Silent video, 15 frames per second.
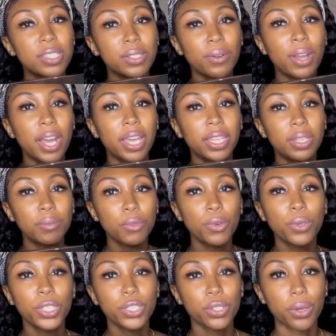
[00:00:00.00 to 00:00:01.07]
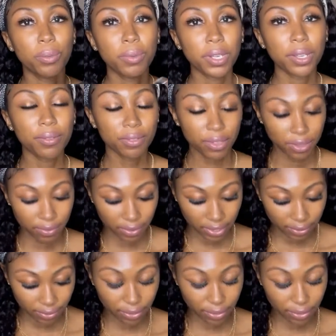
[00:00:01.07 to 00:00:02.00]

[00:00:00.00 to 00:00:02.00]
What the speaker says: so I am going to open up for the very